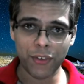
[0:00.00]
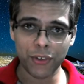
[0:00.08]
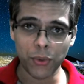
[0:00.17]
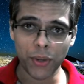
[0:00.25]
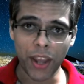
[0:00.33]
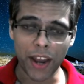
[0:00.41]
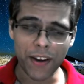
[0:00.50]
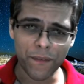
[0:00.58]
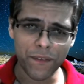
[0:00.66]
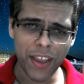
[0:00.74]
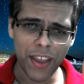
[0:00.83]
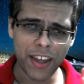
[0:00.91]
we're going to look at a
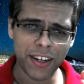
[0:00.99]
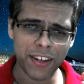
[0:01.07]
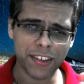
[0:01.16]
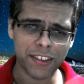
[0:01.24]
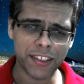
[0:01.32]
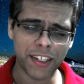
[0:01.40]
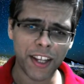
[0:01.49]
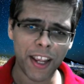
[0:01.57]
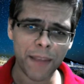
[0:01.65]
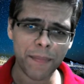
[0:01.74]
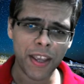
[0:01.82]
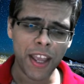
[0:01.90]
very interesting
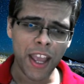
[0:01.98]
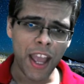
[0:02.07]
game.